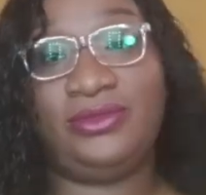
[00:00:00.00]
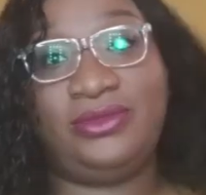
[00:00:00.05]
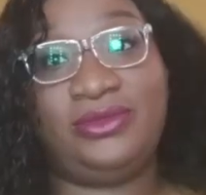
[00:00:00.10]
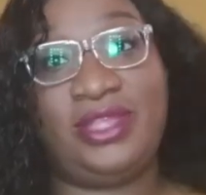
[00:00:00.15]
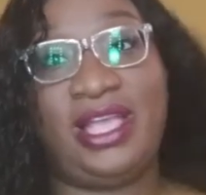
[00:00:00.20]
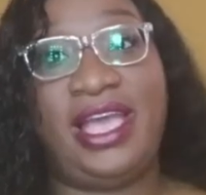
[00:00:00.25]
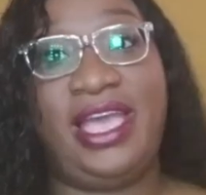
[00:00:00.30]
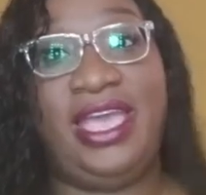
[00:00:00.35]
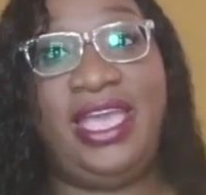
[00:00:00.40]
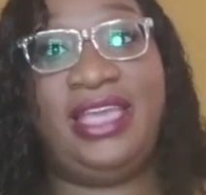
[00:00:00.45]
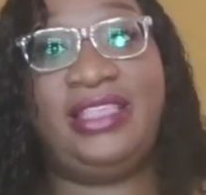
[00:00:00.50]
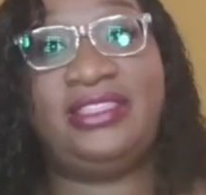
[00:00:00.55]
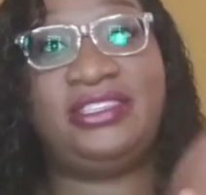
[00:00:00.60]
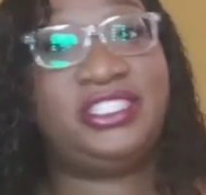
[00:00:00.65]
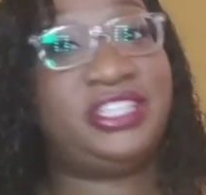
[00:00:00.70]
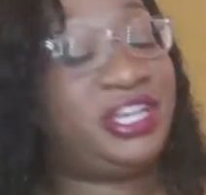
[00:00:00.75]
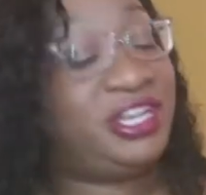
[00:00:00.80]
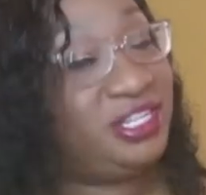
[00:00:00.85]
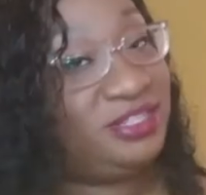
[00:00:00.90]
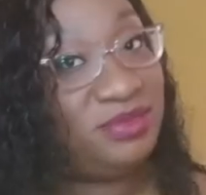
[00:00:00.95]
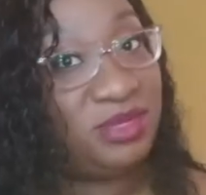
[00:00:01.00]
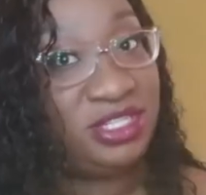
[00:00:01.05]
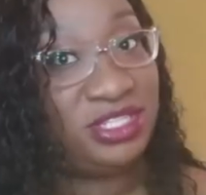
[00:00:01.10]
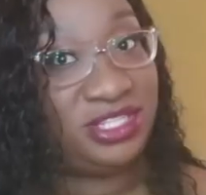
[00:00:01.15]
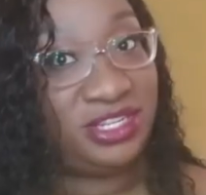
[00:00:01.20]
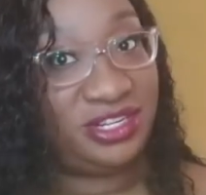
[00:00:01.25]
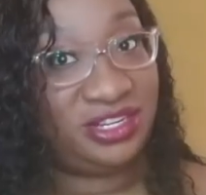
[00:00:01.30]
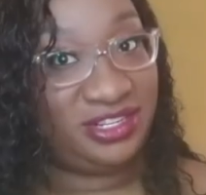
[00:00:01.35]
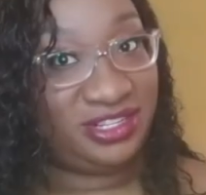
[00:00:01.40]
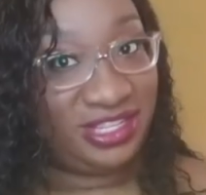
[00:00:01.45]
I had to change my
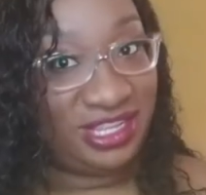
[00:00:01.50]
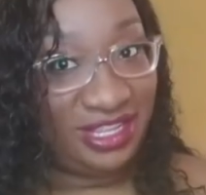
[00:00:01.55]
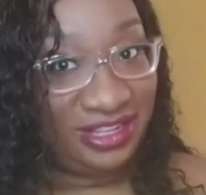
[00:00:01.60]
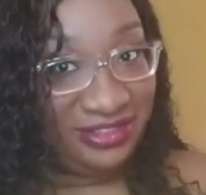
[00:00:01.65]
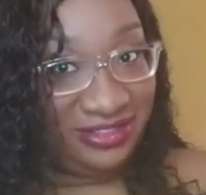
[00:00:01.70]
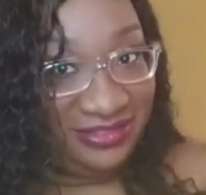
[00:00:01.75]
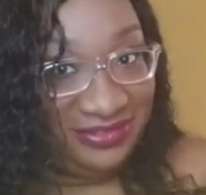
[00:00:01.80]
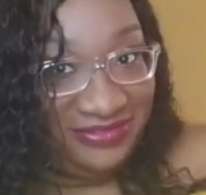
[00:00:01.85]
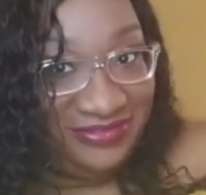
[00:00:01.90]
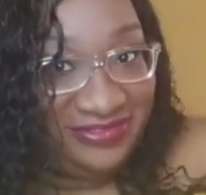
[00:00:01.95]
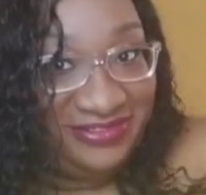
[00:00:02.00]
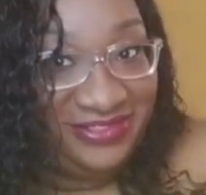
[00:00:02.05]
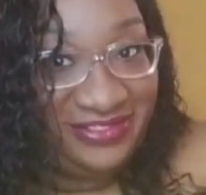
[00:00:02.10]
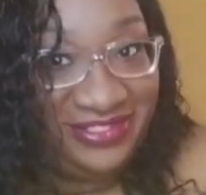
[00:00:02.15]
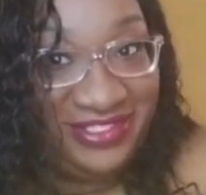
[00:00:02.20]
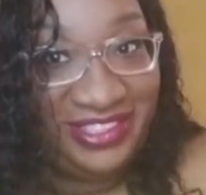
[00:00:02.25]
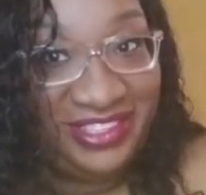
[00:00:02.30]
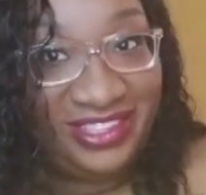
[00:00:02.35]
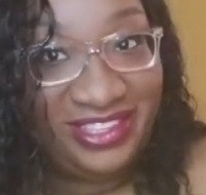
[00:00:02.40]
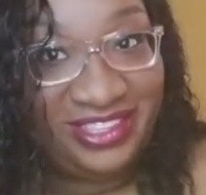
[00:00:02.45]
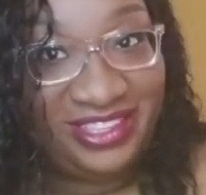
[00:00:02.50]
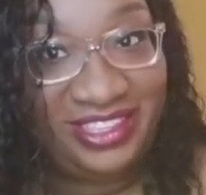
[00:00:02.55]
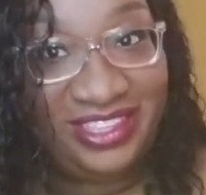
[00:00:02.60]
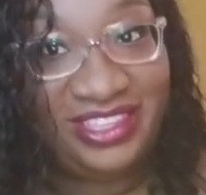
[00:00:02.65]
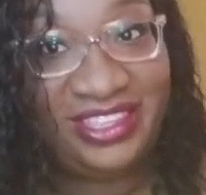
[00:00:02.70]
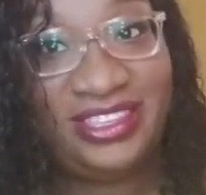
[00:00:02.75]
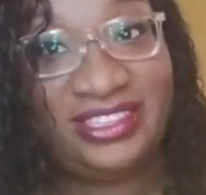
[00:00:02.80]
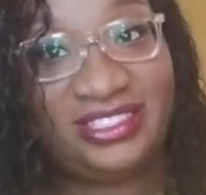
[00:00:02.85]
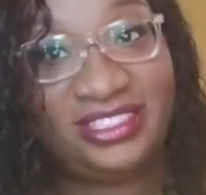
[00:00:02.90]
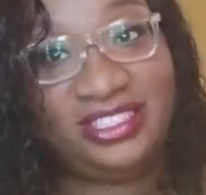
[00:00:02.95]
shirt that,
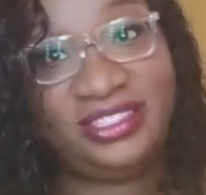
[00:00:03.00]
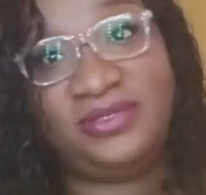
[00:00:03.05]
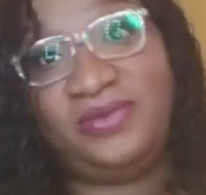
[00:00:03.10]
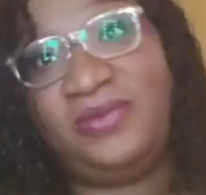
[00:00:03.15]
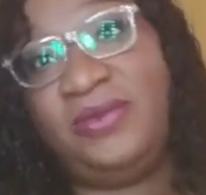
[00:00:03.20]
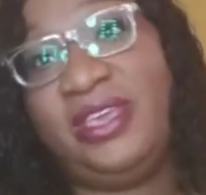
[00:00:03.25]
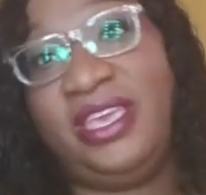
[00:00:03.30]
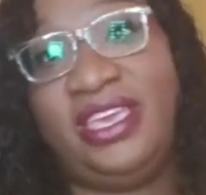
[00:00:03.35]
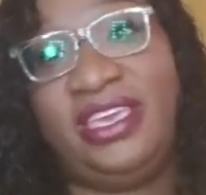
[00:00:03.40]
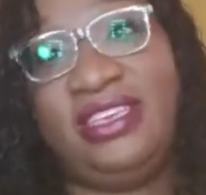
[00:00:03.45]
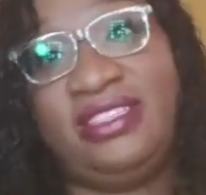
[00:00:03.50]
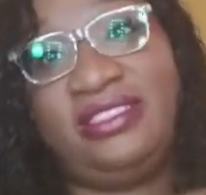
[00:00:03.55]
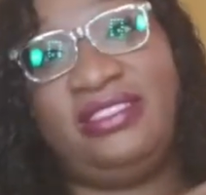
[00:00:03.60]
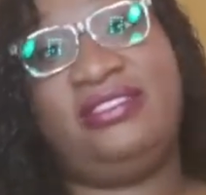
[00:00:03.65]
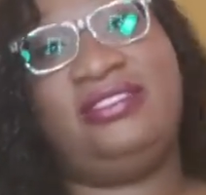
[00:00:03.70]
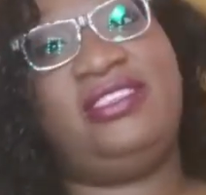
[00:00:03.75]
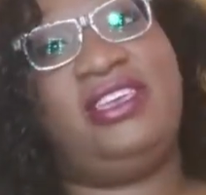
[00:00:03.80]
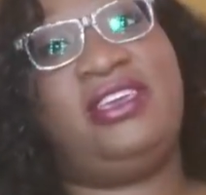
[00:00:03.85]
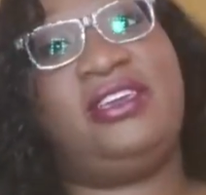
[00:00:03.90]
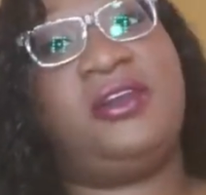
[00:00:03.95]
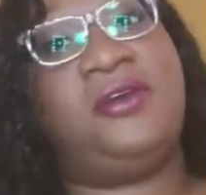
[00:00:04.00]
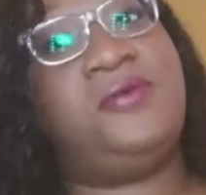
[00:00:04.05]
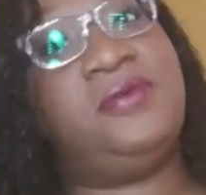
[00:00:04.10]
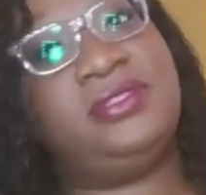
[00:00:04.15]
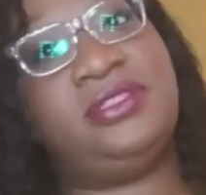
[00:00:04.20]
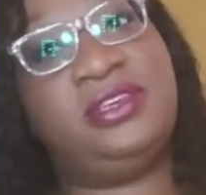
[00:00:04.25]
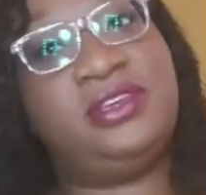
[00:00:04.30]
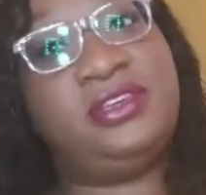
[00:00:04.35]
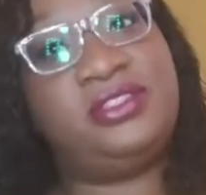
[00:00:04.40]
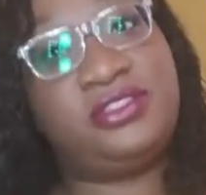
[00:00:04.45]
because this wig didn't go with
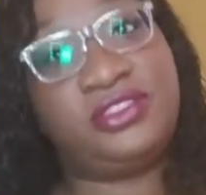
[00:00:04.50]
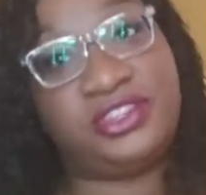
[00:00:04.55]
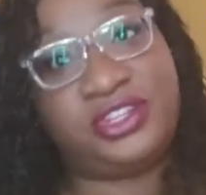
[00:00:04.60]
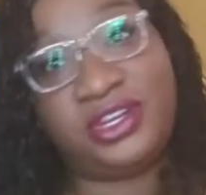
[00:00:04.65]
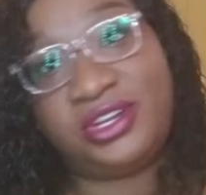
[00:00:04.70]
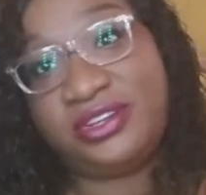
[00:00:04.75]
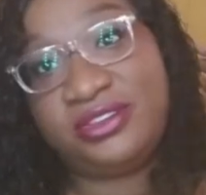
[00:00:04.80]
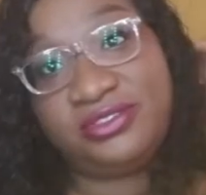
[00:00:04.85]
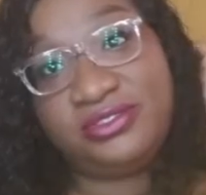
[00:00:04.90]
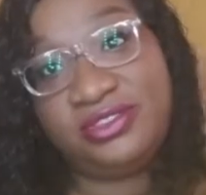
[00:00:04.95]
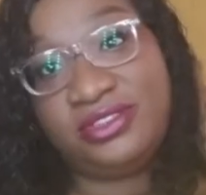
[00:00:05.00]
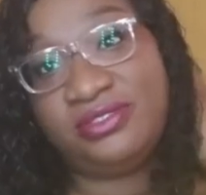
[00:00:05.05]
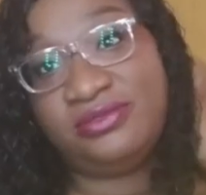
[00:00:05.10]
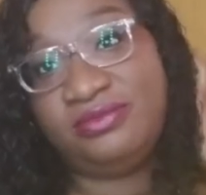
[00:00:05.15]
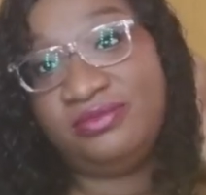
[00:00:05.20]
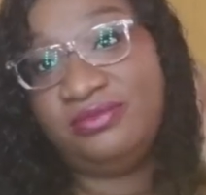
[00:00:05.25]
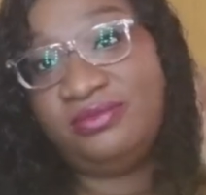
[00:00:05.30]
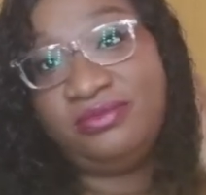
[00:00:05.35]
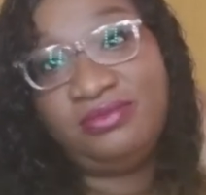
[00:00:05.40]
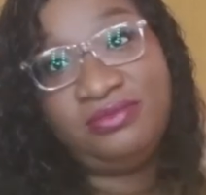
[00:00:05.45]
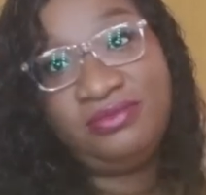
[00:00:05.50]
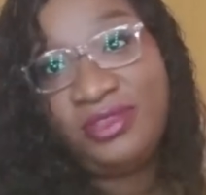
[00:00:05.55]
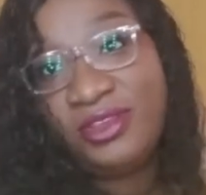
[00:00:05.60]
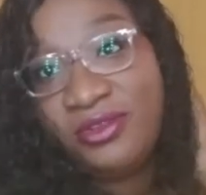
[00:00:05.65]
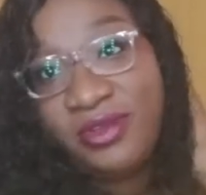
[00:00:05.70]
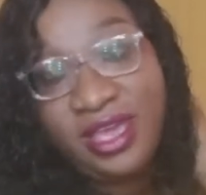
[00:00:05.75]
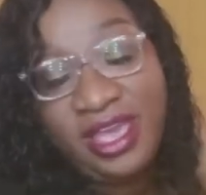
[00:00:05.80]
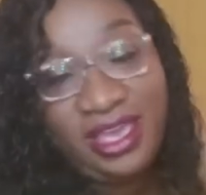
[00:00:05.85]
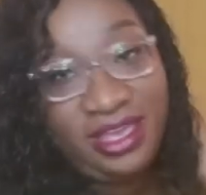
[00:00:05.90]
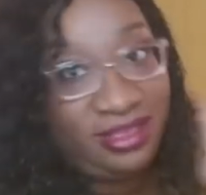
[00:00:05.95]
the other shirt.
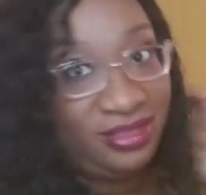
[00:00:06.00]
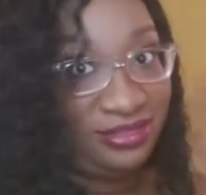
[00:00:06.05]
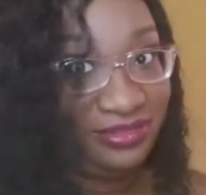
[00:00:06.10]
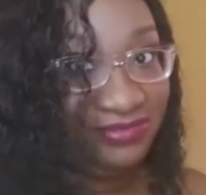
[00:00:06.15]
Okay.